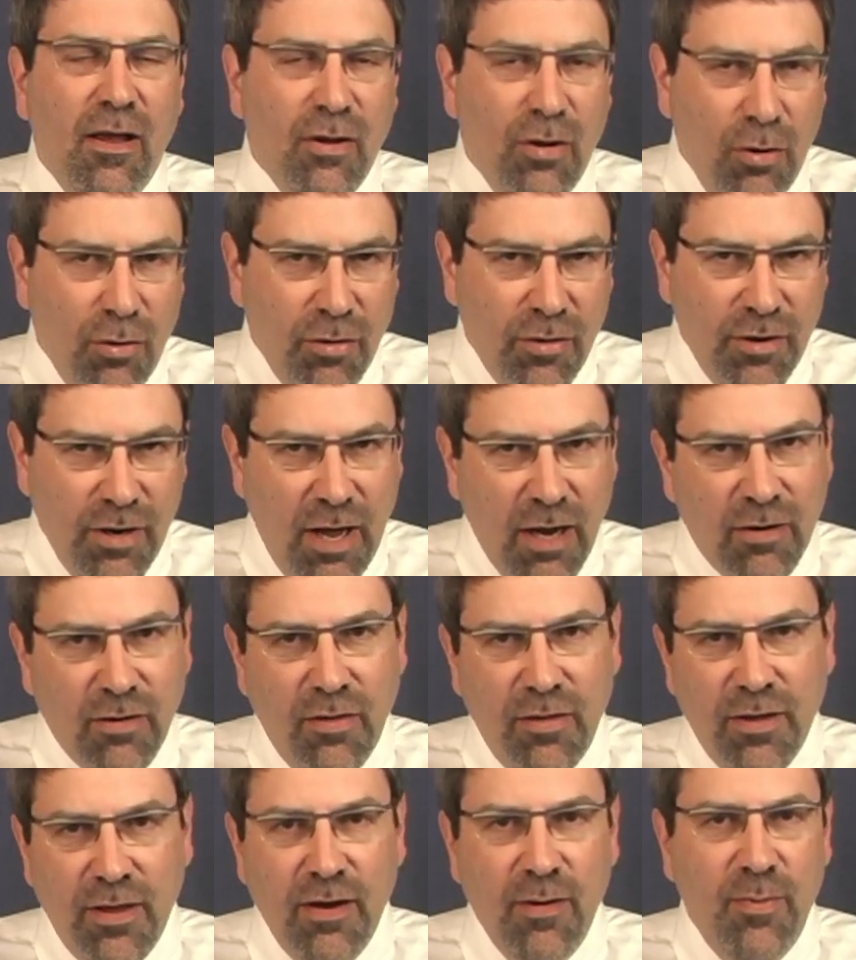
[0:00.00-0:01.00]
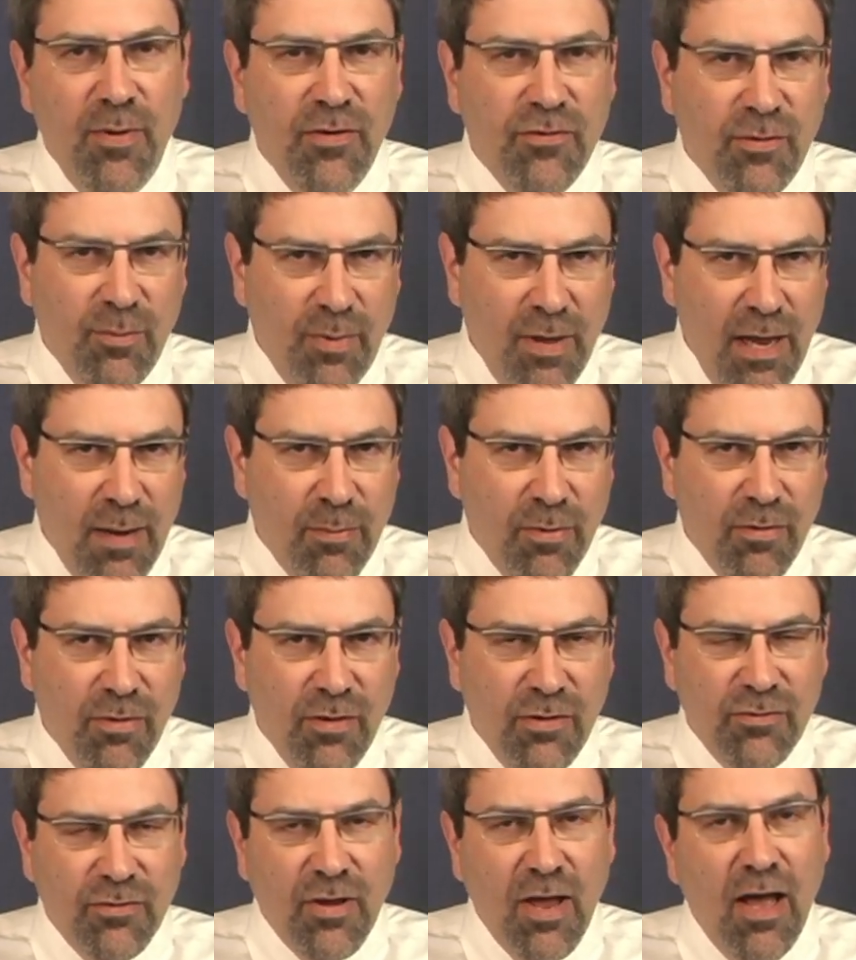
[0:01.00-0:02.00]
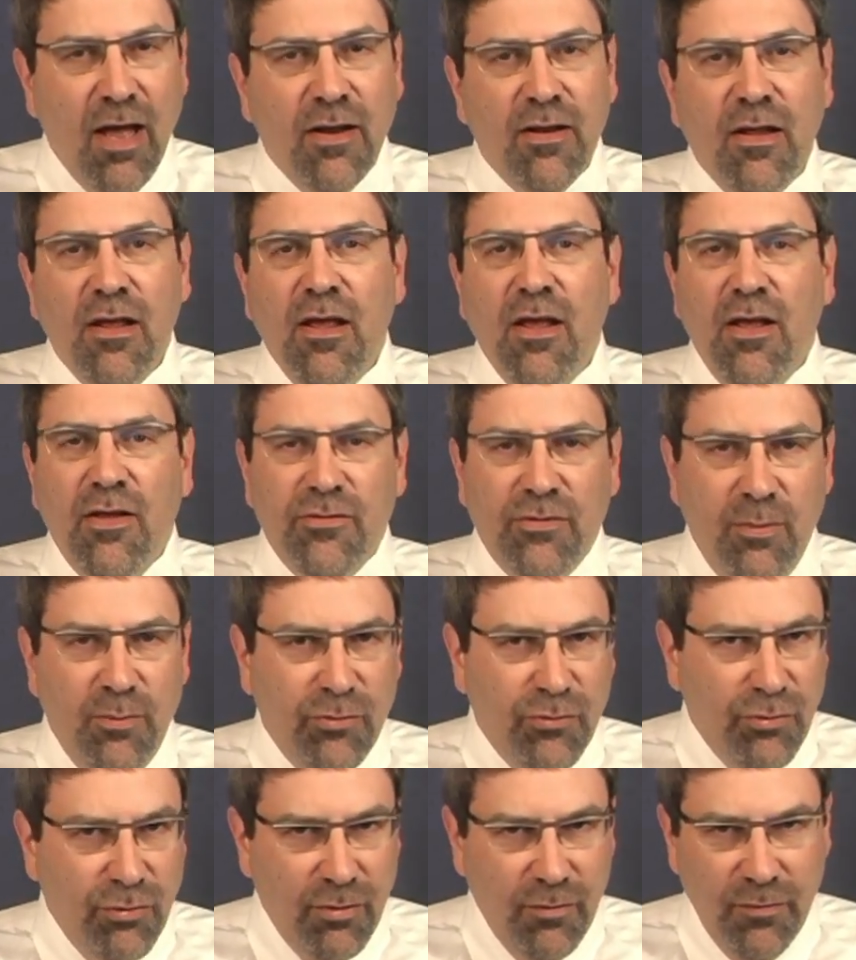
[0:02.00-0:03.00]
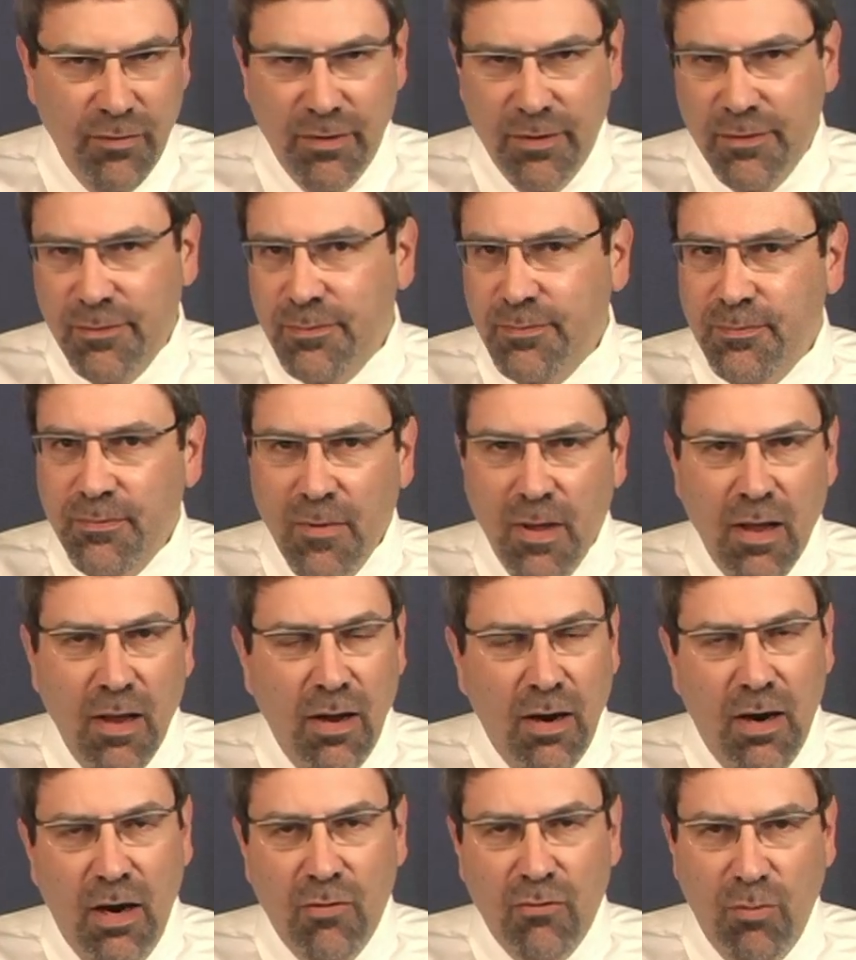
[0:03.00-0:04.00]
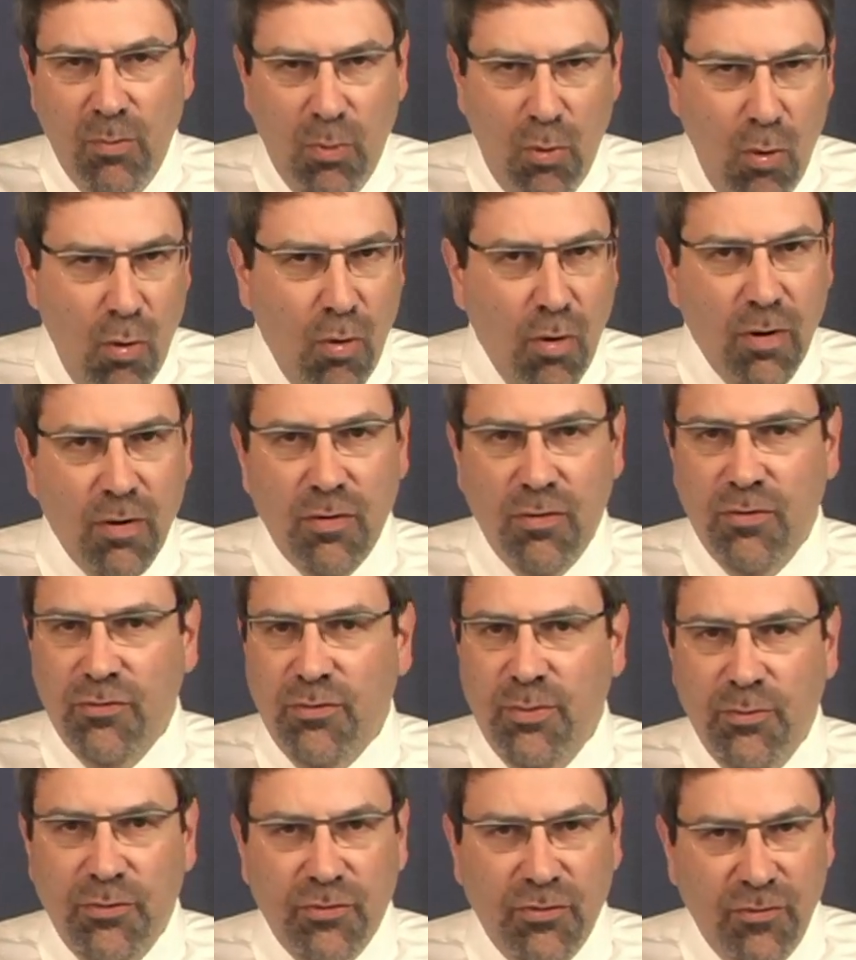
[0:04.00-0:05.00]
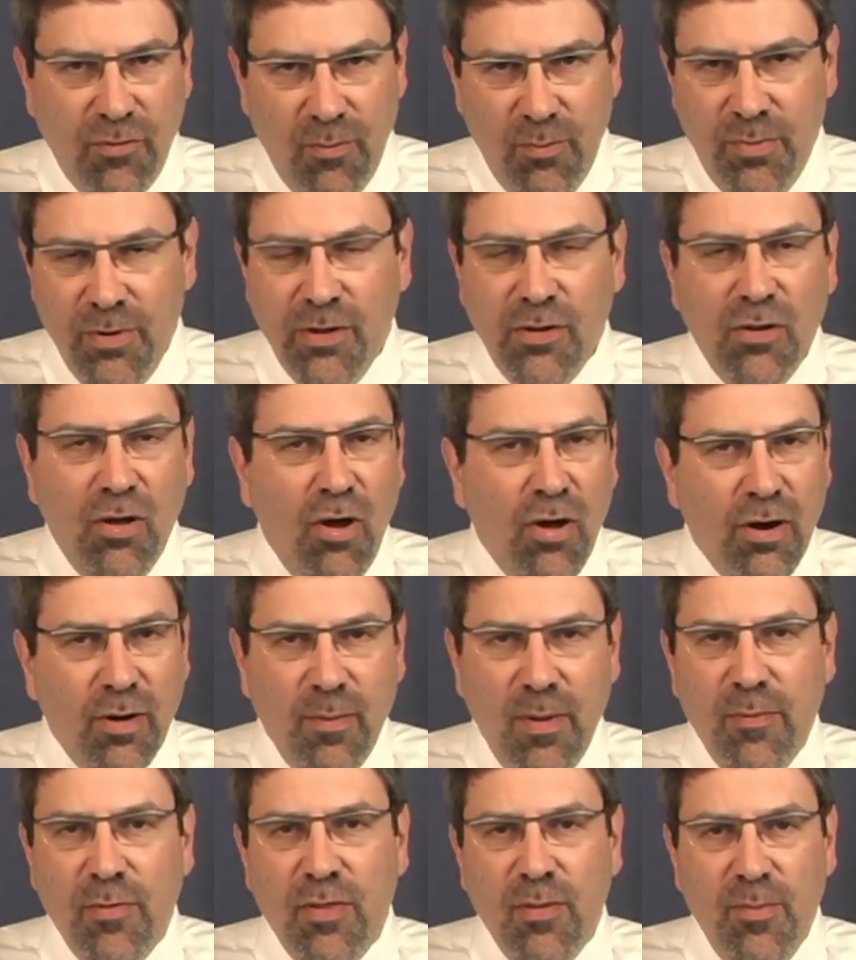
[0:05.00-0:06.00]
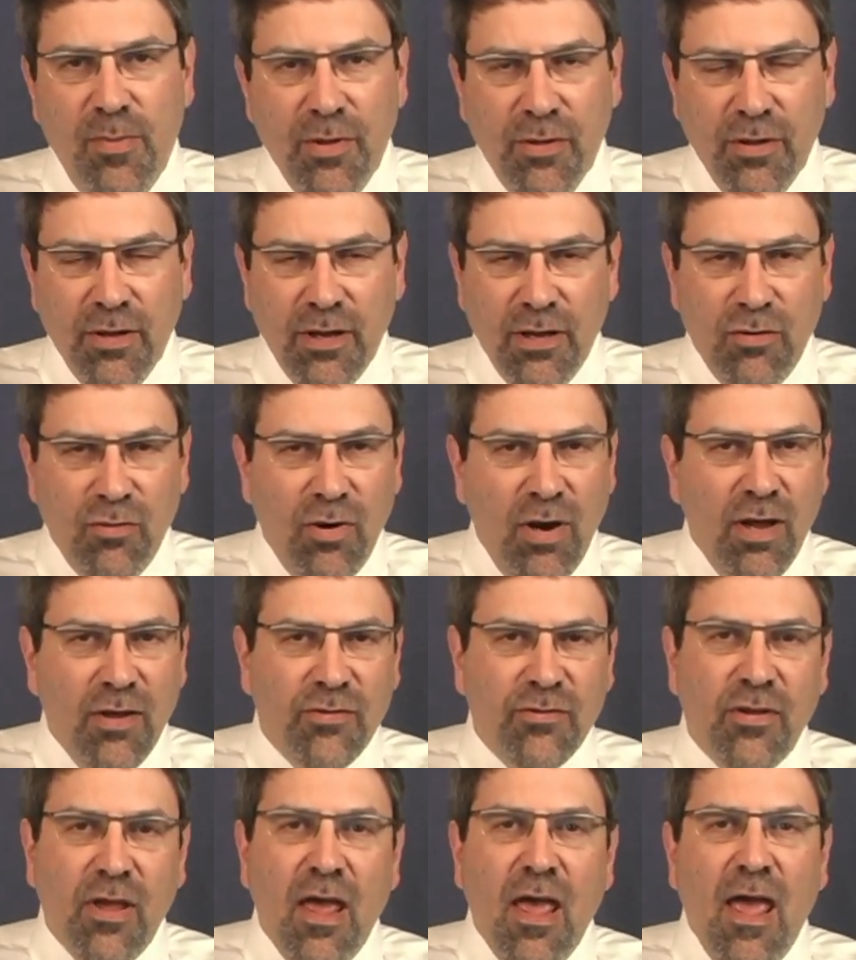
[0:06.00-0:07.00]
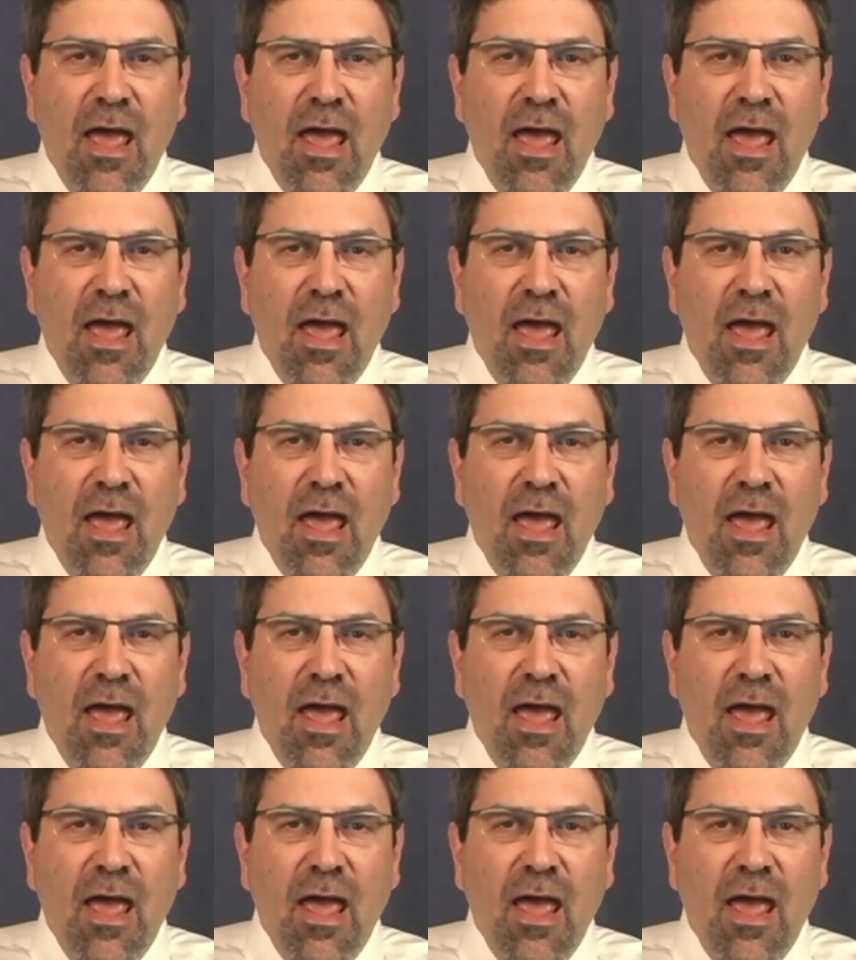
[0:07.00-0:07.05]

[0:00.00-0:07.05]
go to the doctor, they get a piece of paper that's got some sort of a report or some sort of a bill on it, maybe the billing address,